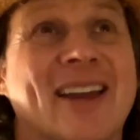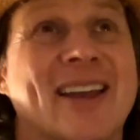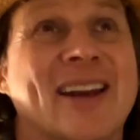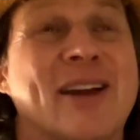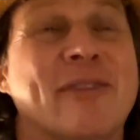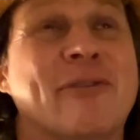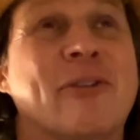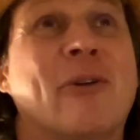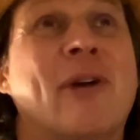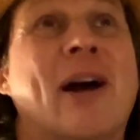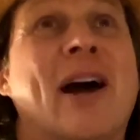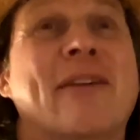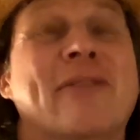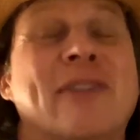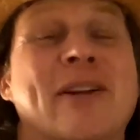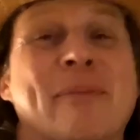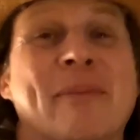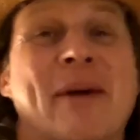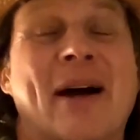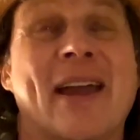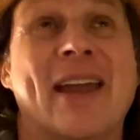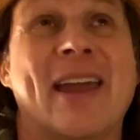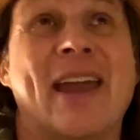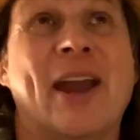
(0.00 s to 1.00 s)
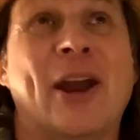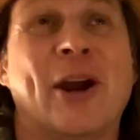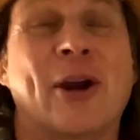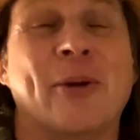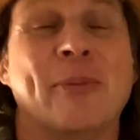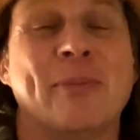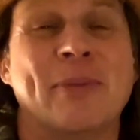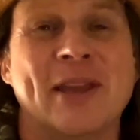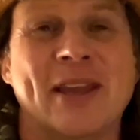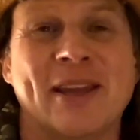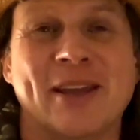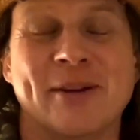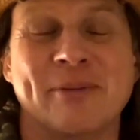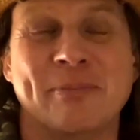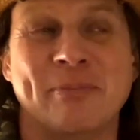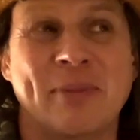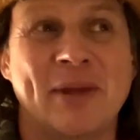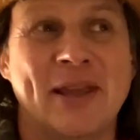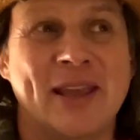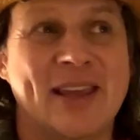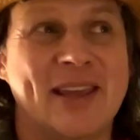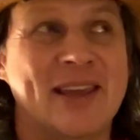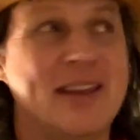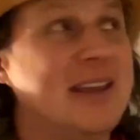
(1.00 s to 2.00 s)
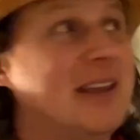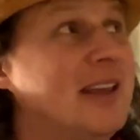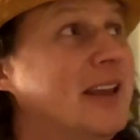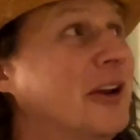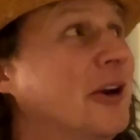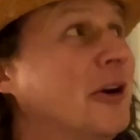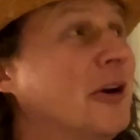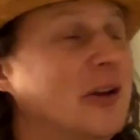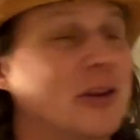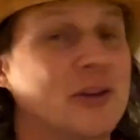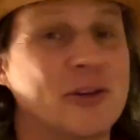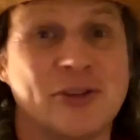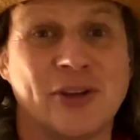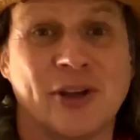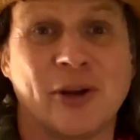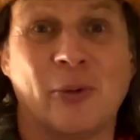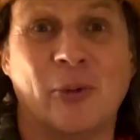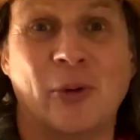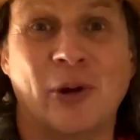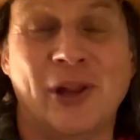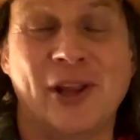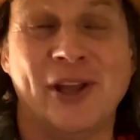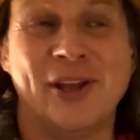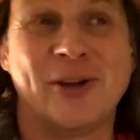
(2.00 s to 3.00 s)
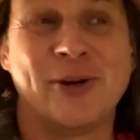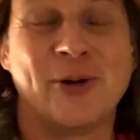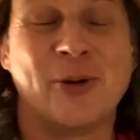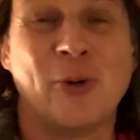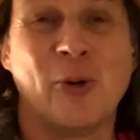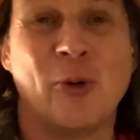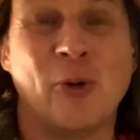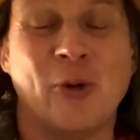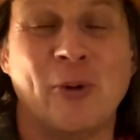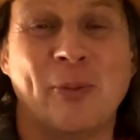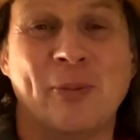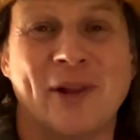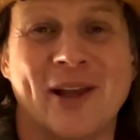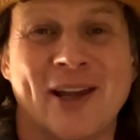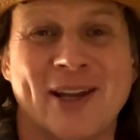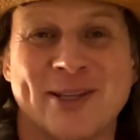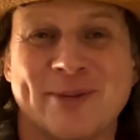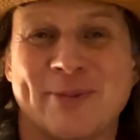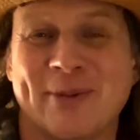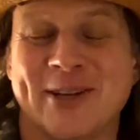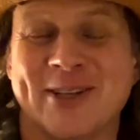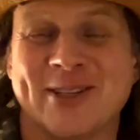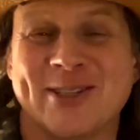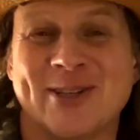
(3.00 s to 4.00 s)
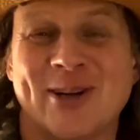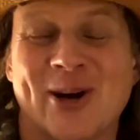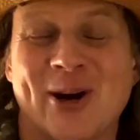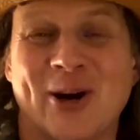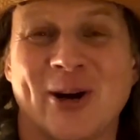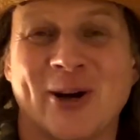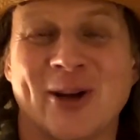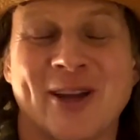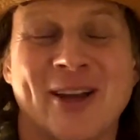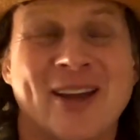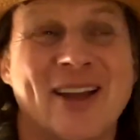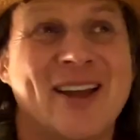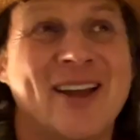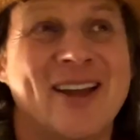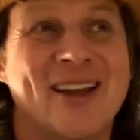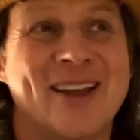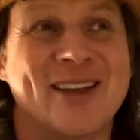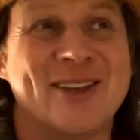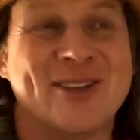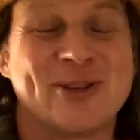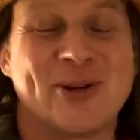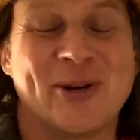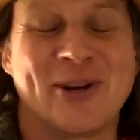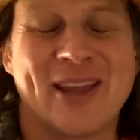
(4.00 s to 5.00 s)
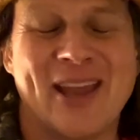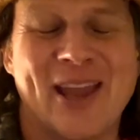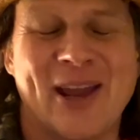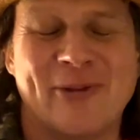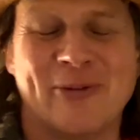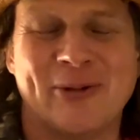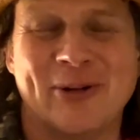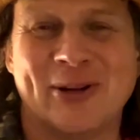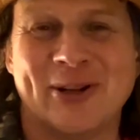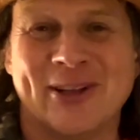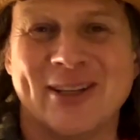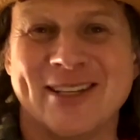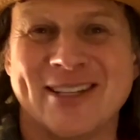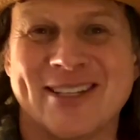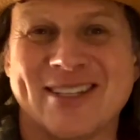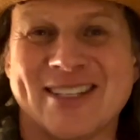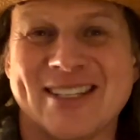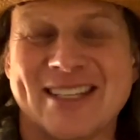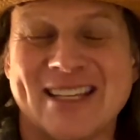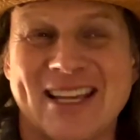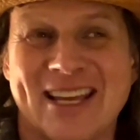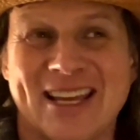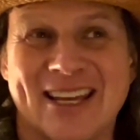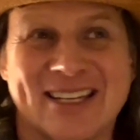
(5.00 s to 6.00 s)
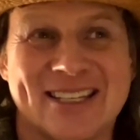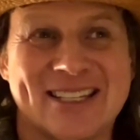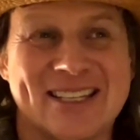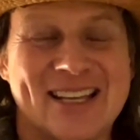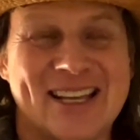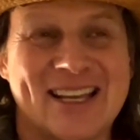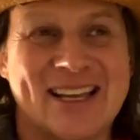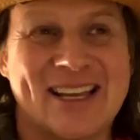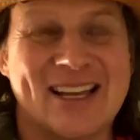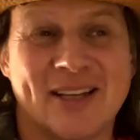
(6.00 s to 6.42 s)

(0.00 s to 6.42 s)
and I've arrived at my Airbnb here. It looks like a really cool place, but it's dark, so I can't really see it.